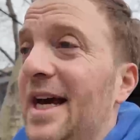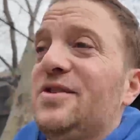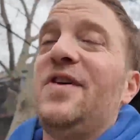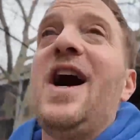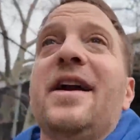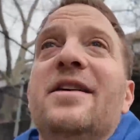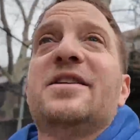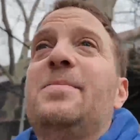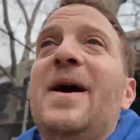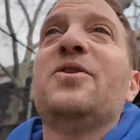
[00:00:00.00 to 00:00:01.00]
that's fine.
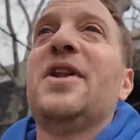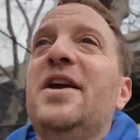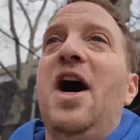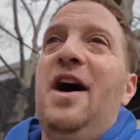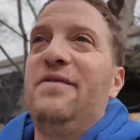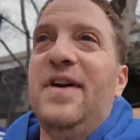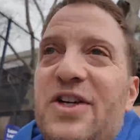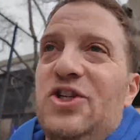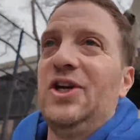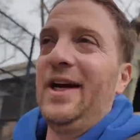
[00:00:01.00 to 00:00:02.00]
It's better than not
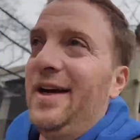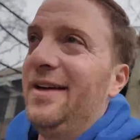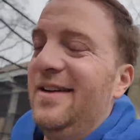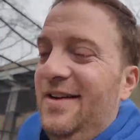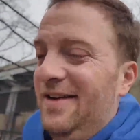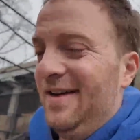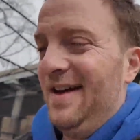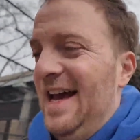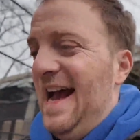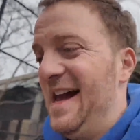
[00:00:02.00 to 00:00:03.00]
finishing it.
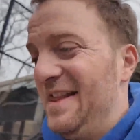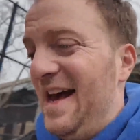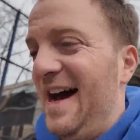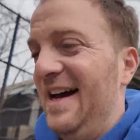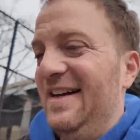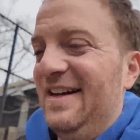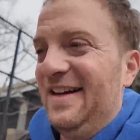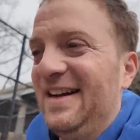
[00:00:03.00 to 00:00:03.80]
And